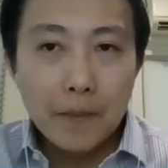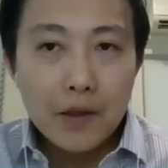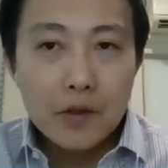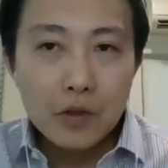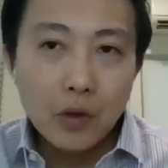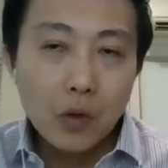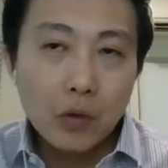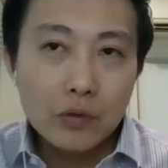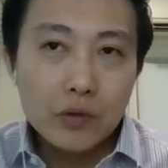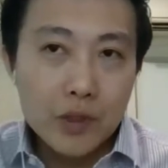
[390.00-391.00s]

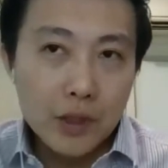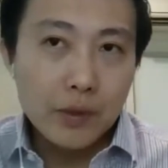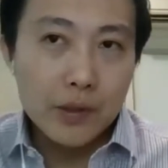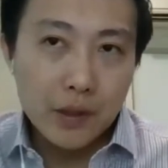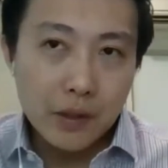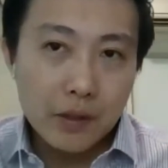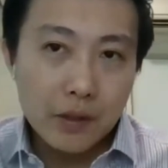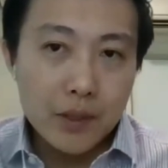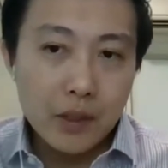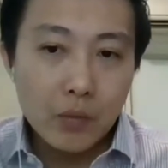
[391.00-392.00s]
So to some of the startups
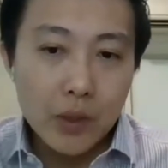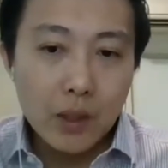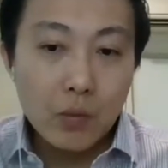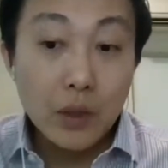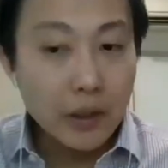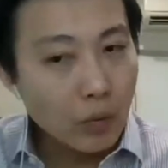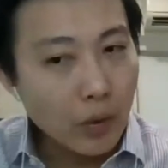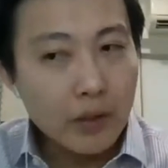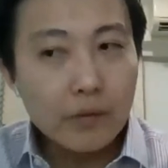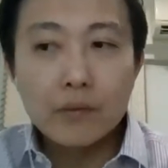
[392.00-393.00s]
that we are working
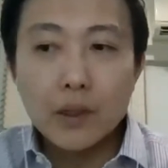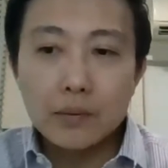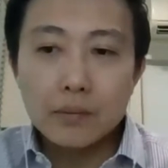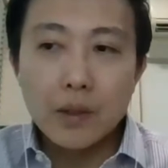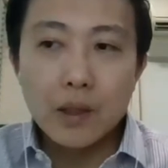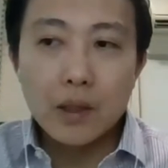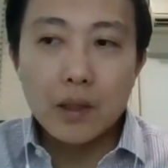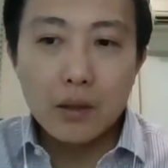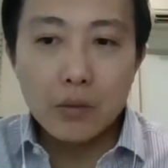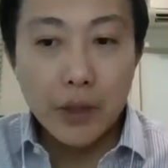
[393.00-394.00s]
with,
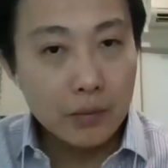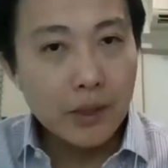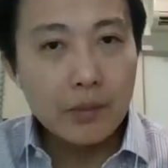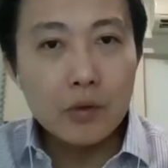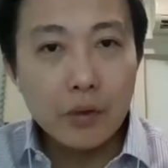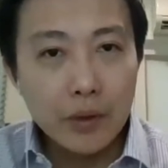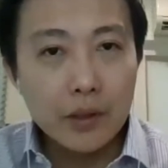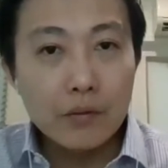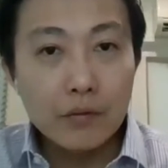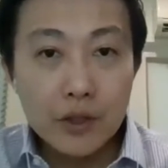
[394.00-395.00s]
we help them to create
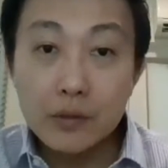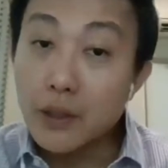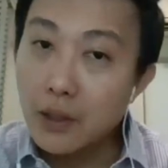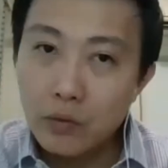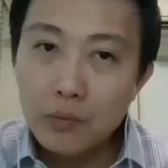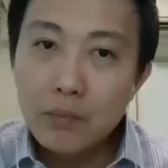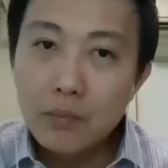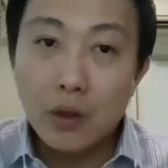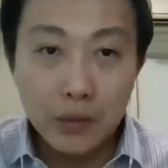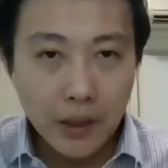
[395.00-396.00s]
the virtual data room
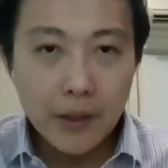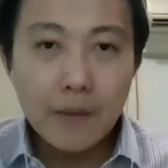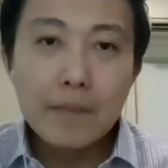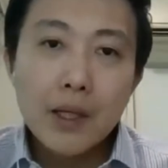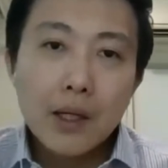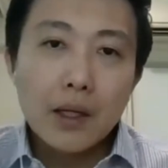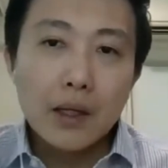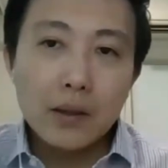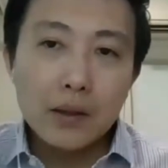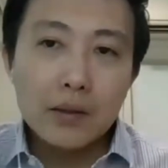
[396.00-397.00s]
online,
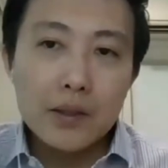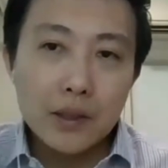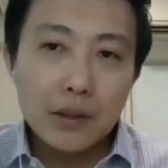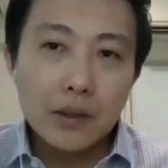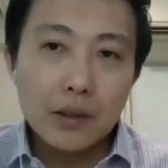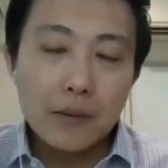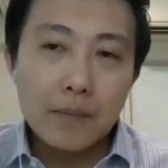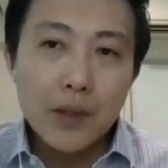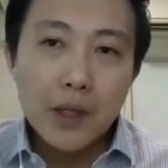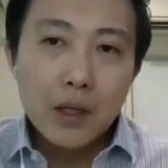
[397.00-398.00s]
and
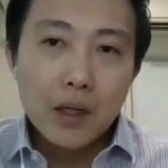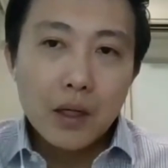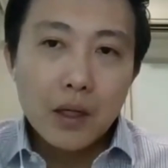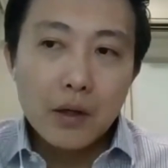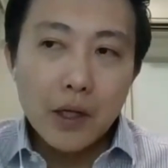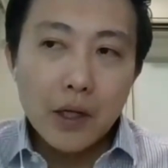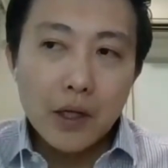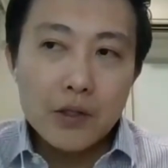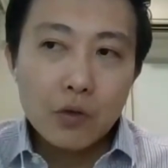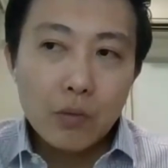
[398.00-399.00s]
it's
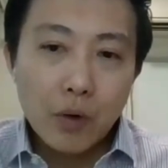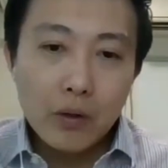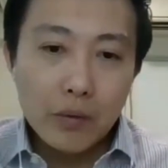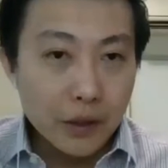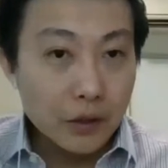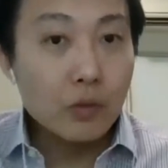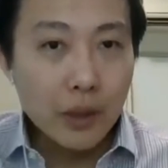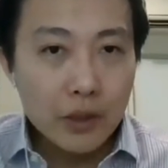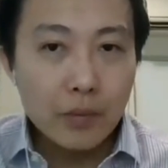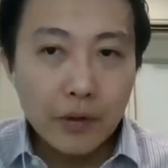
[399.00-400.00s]
no point writing too
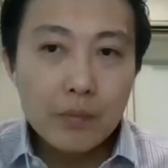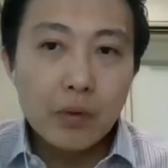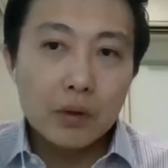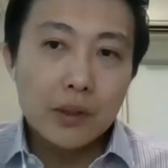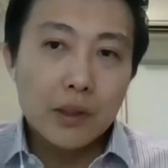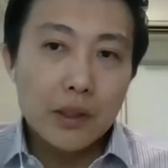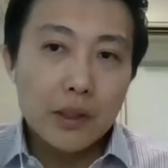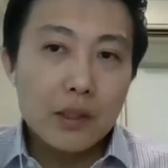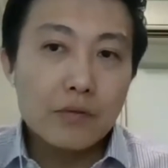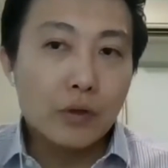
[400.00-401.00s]
much. But very importantly,
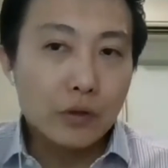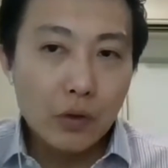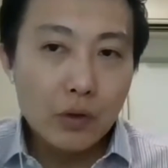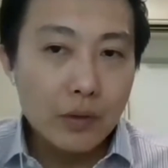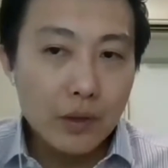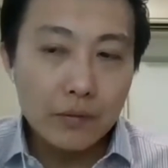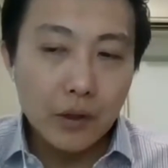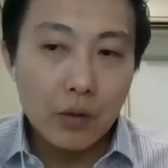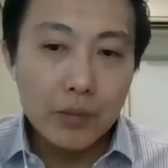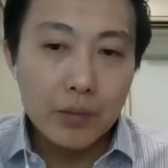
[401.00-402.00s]
is for those with a
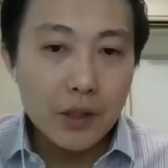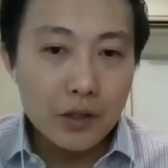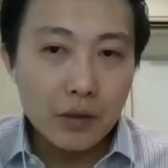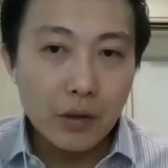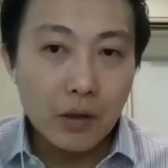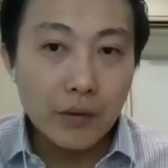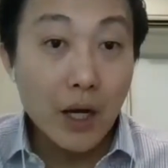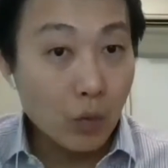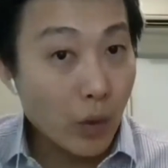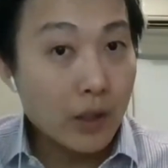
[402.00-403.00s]
combination of
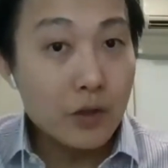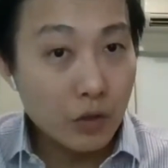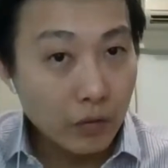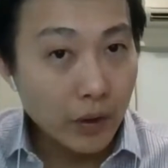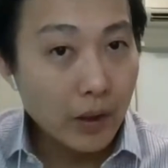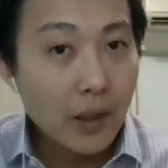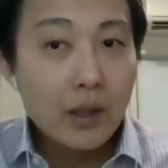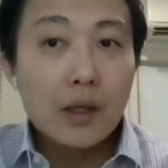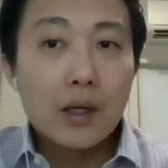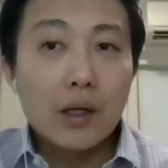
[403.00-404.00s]
hardware and software,
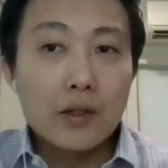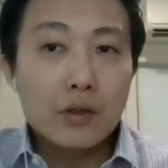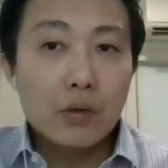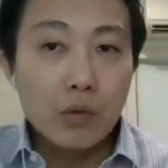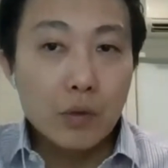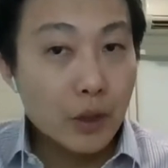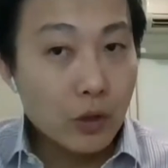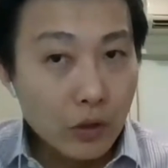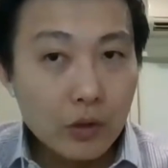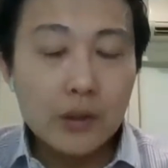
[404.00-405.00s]
it would be
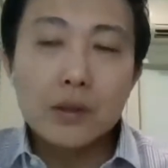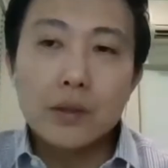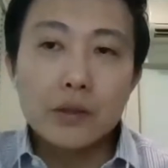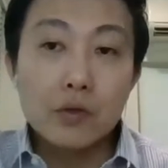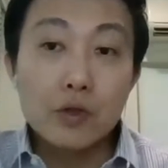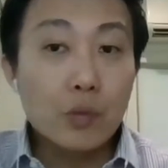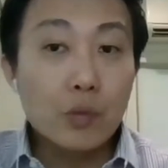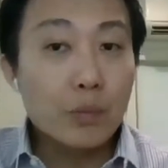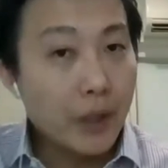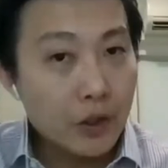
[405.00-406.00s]
good, right, to show
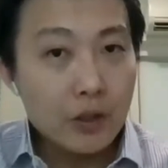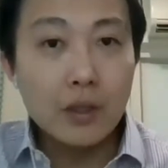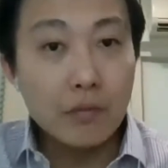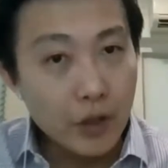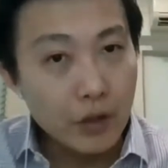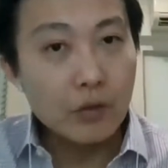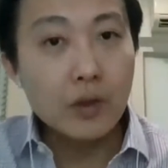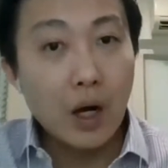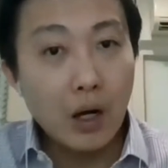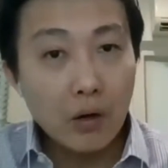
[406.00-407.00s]
pictures and videos of
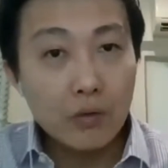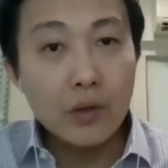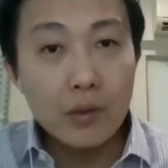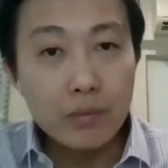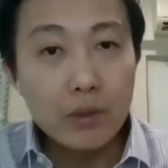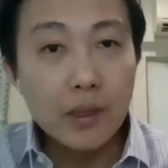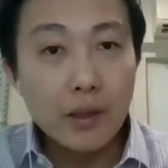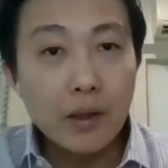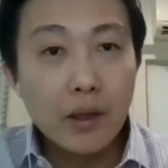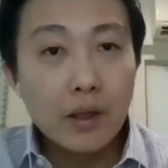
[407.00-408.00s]
how you
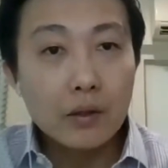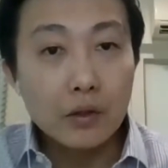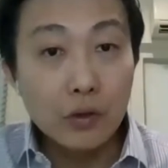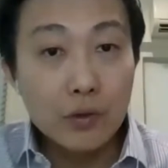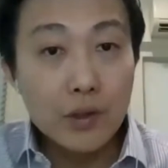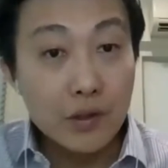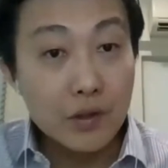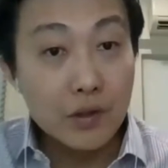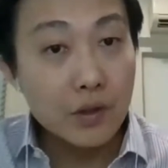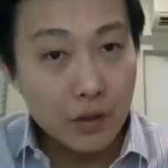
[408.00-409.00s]
implement those
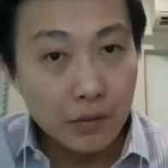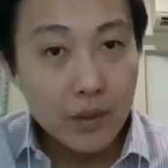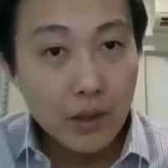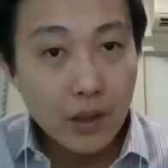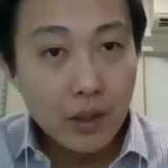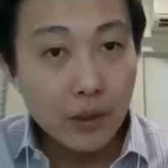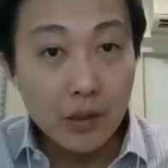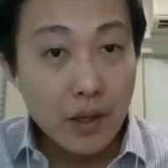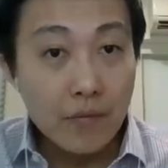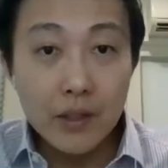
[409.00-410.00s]
systems, because
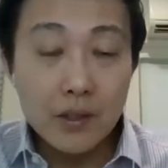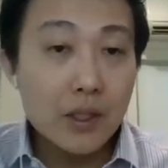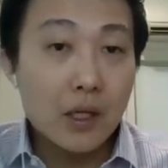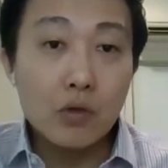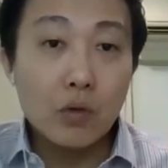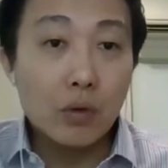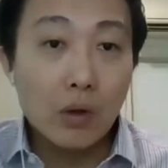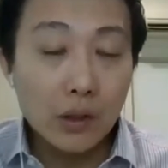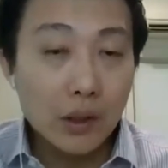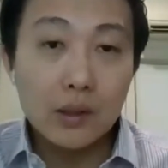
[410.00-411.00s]
investors can no
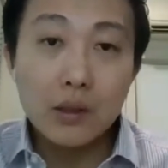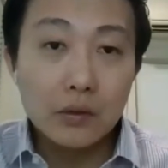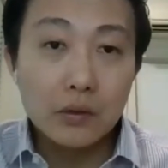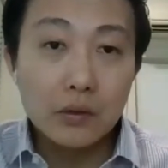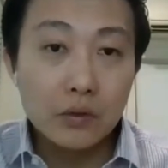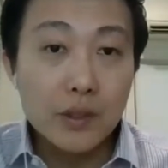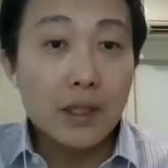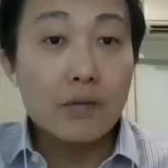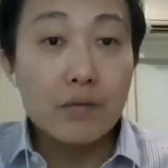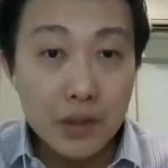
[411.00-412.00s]
longer do a site
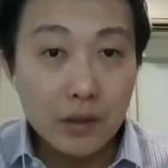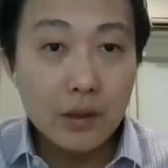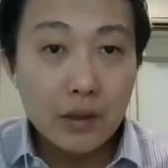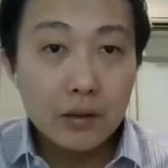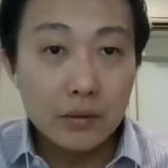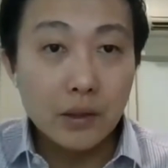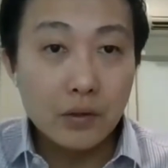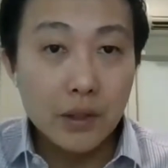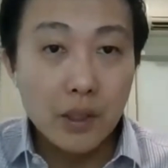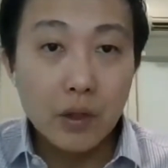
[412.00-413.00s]
visit, right? So
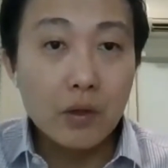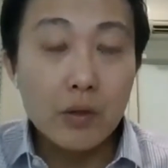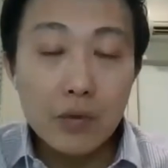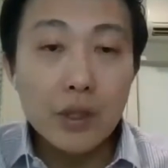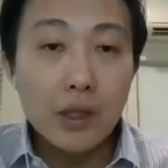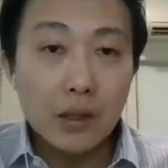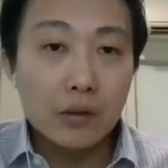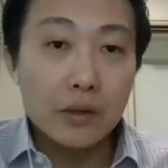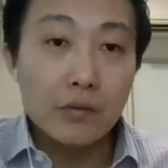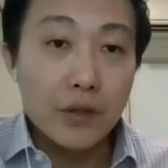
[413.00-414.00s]
they can only rely
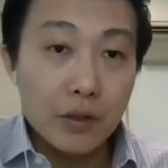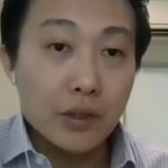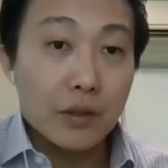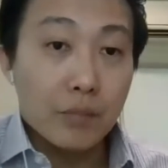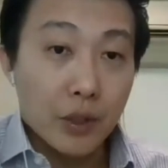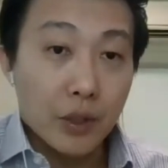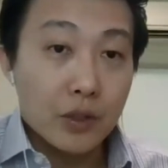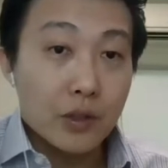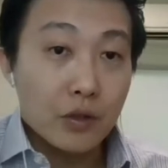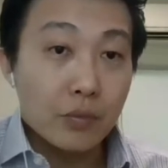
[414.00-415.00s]
on the videos and the pictures
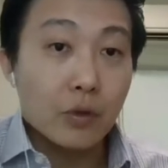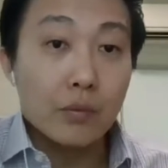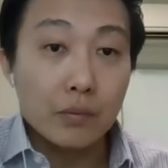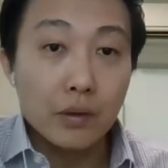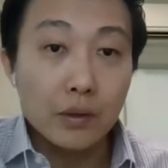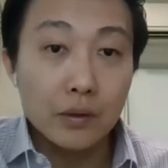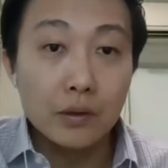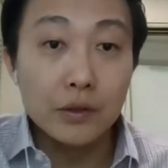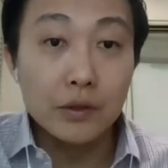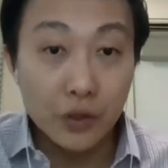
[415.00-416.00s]
that you put on
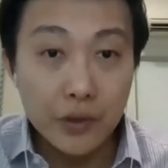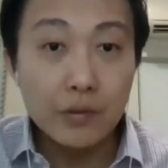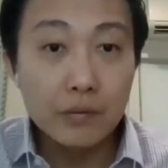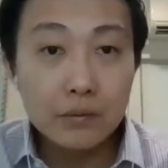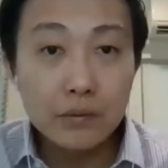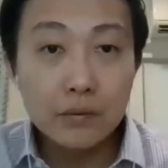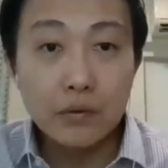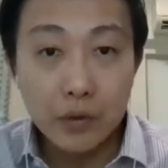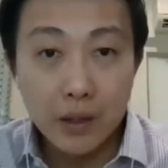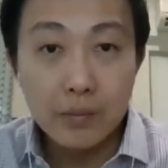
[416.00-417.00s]
the screen
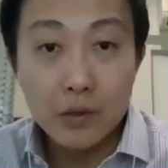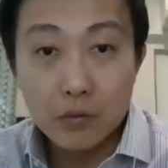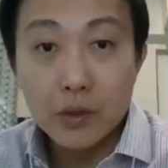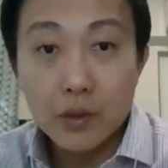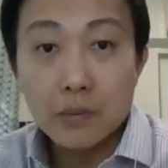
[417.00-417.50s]
for them and to them.